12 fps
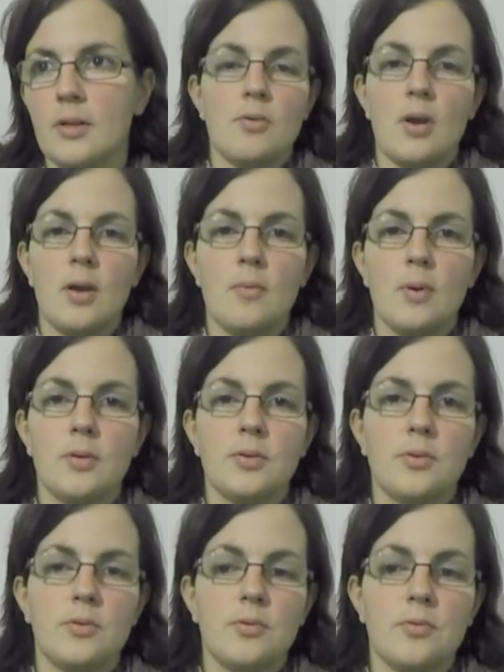I want to
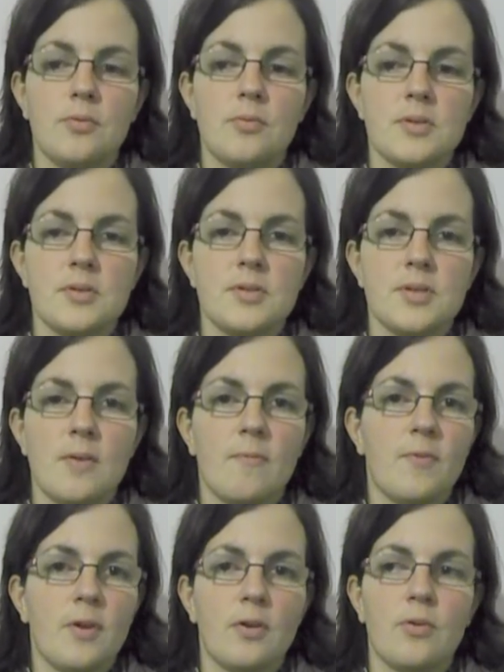do
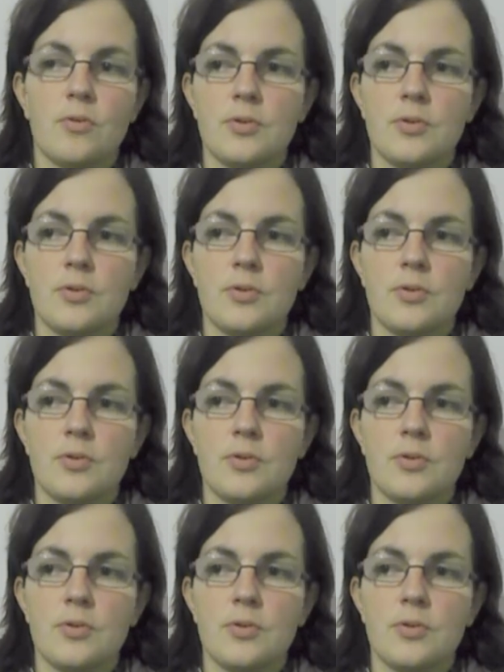something good,